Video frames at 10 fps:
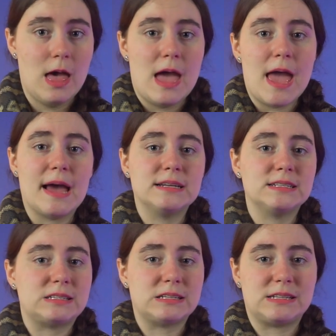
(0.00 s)

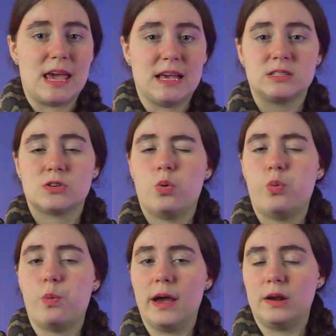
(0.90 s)
and takes
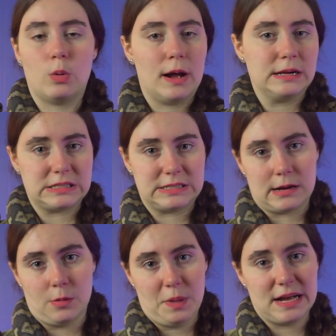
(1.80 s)
quite a while to
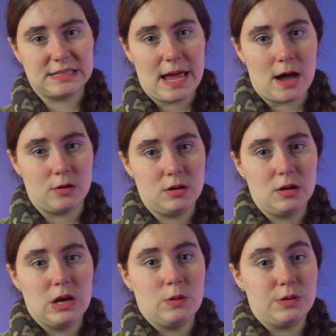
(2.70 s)
settle back down.
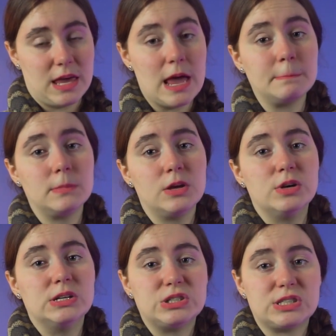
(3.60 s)
With him,
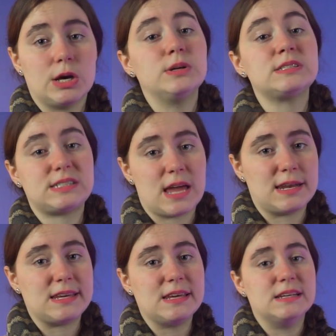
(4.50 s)
slow and
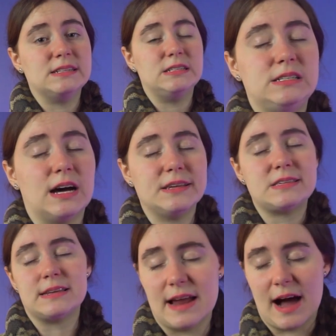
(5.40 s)
steady
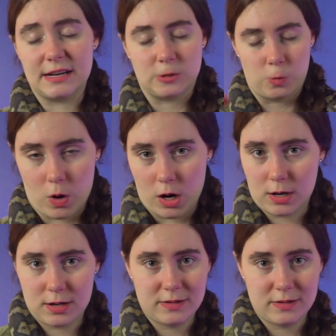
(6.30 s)
does not work.